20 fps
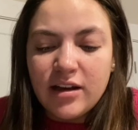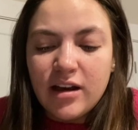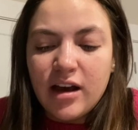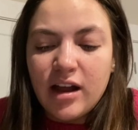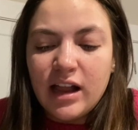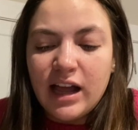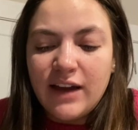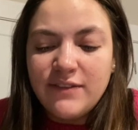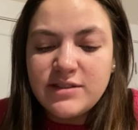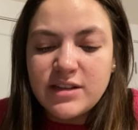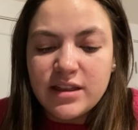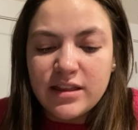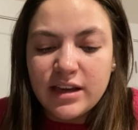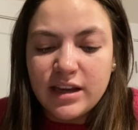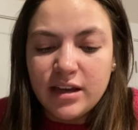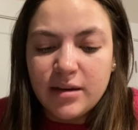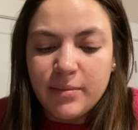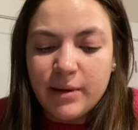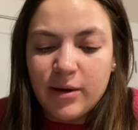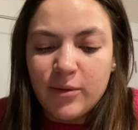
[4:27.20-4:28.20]
I'll have to
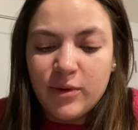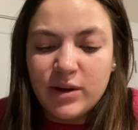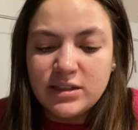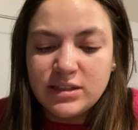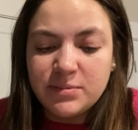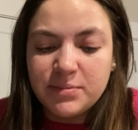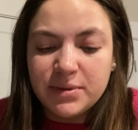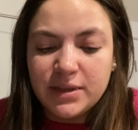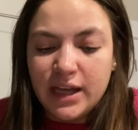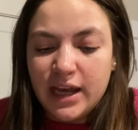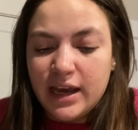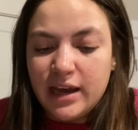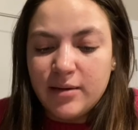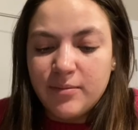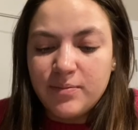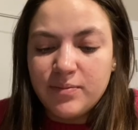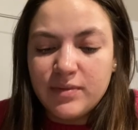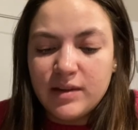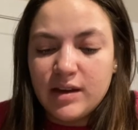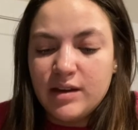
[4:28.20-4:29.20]
think about what to play,
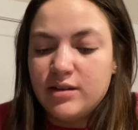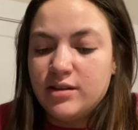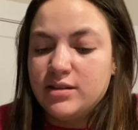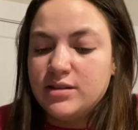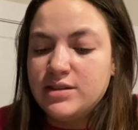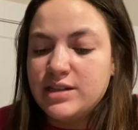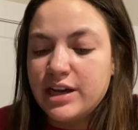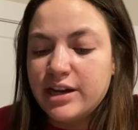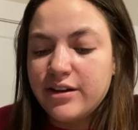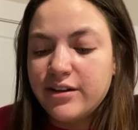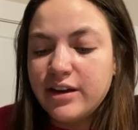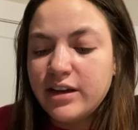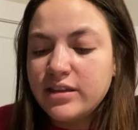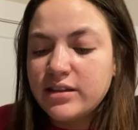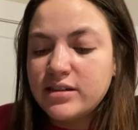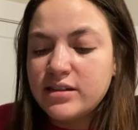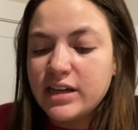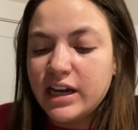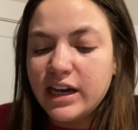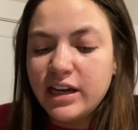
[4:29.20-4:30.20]
and I'll decorate
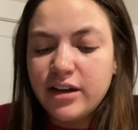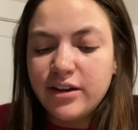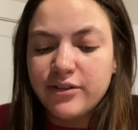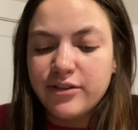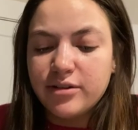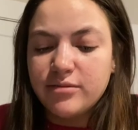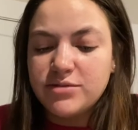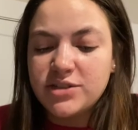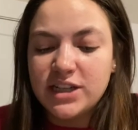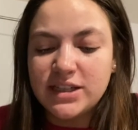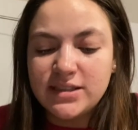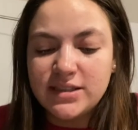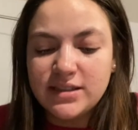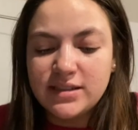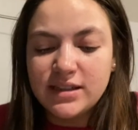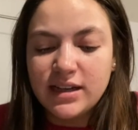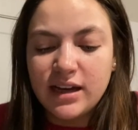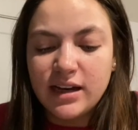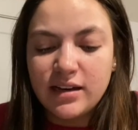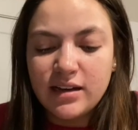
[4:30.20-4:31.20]
the dining room, Jessie
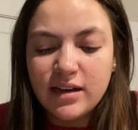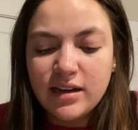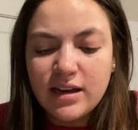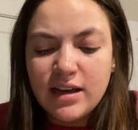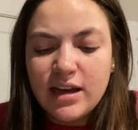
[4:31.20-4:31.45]
said.